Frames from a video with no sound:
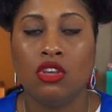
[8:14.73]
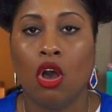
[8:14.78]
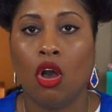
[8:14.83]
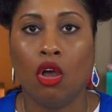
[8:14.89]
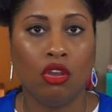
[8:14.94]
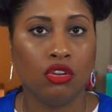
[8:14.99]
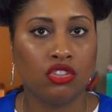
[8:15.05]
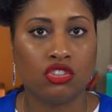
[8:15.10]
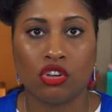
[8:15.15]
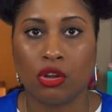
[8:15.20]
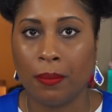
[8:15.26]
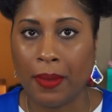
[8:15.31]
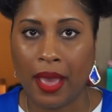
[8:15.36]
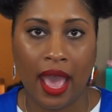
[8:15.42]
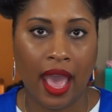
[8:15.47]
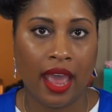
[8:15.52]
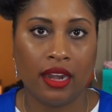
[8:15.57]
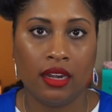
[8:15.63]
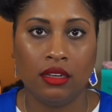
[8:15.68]
ultra
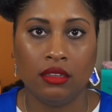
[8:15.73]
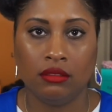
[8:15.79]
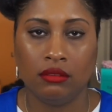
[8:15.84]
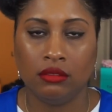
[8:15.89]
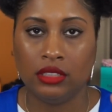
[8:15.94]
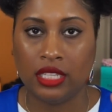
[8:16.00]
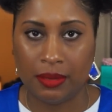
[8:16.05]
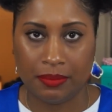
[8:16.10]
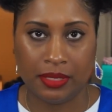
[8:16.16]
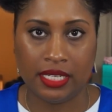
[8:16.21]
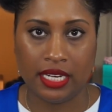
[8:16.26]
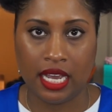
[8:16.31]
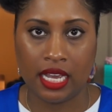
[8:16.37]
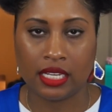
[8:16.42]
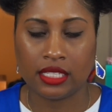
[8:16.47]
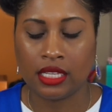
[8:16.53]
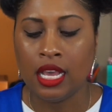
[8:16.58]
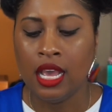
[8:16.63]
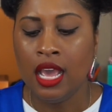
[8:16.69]
matte
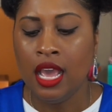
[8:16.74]
lipsticks,